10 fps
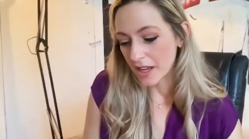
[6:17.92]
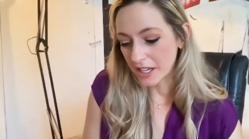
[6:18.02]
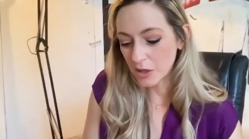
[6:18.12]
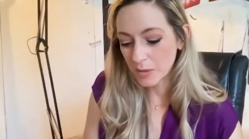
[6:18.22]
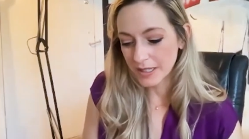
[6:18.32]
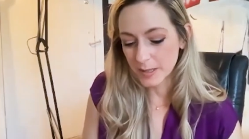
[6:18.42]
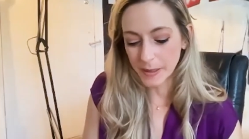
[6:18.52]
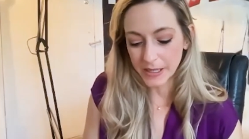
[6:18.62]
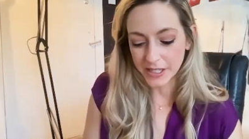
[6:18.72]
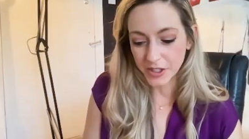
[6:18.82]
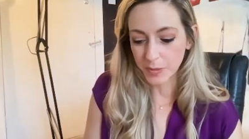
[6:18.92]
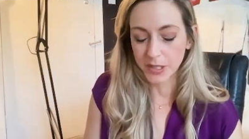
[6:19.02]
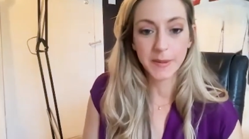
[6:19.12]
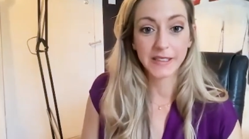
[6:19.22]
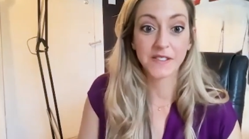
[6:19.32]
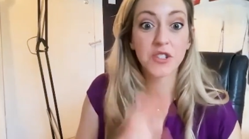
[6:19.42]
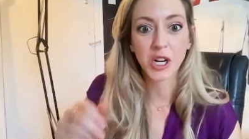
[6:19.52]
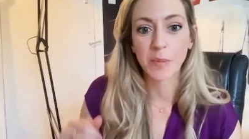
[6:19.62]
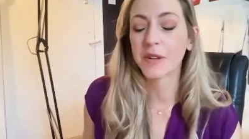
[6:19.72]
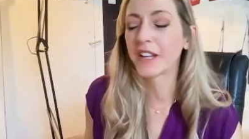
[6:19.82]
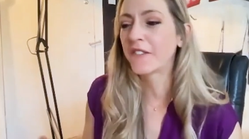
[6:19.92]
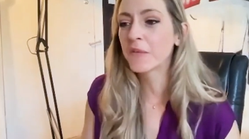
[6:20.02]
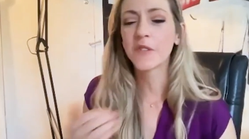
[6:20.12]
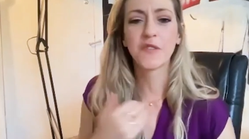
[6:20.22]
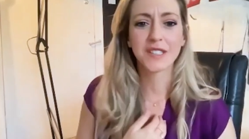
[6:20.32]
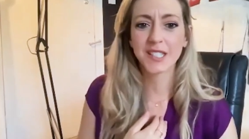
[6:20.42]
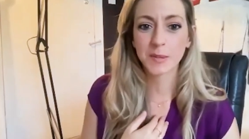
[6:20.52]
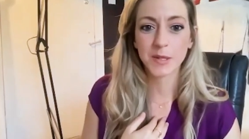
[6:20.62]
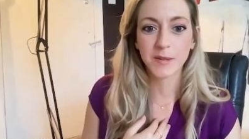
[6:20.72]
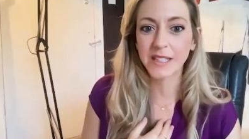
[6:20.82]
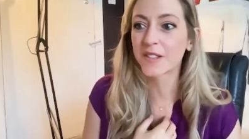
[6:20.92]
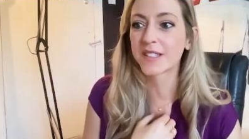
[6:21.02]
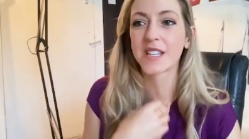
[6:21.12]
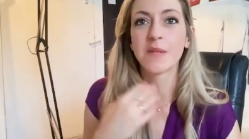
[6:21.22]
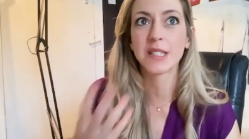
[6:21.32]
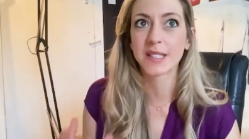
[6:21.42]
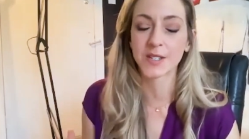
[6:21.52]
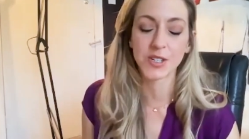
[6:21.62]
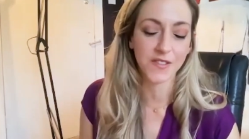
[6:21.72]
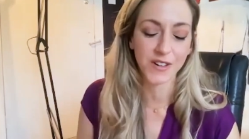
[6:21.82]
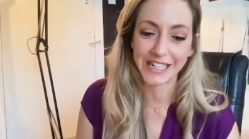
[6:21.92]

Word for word: A human experiential perspective, sure, but like from a physics perspective, is going to be such a different